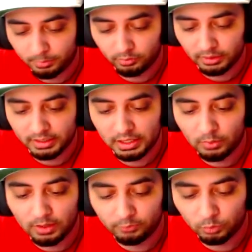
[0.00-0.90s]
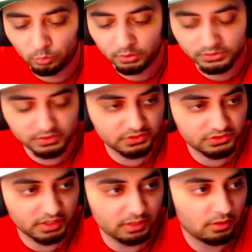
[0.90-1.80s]
right now, everyone wants this
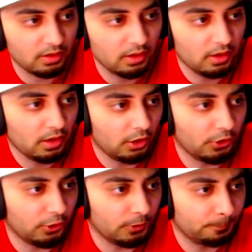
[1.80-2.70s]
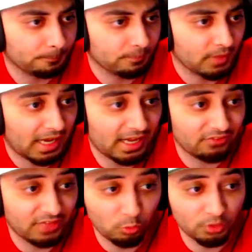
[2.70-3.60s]
set, um, and
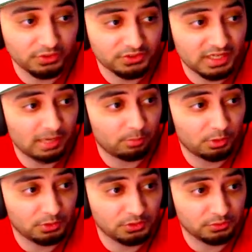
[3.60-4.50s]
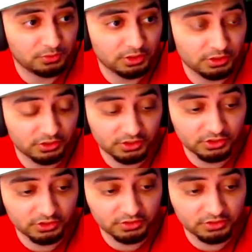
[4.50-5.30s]
they want this set because of the, the, the